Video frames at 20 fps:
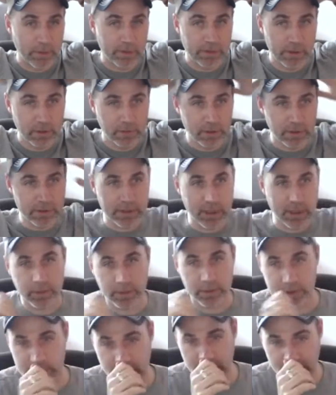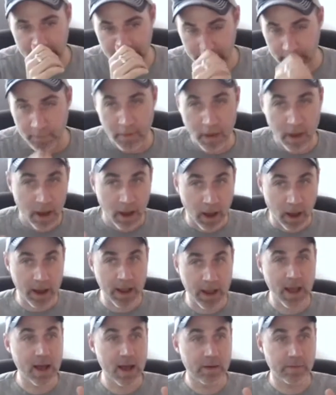do is they will say,
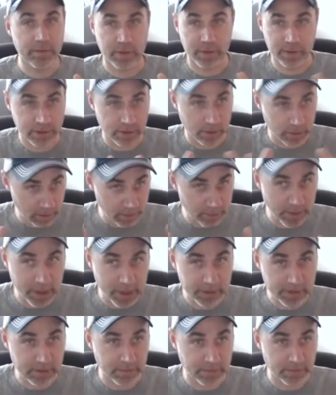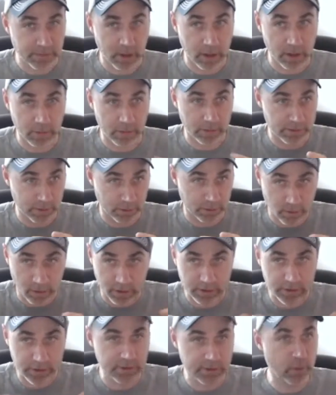I have a certain base of followers
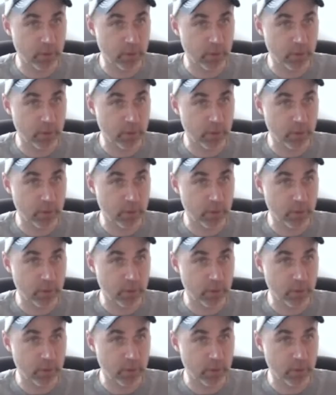across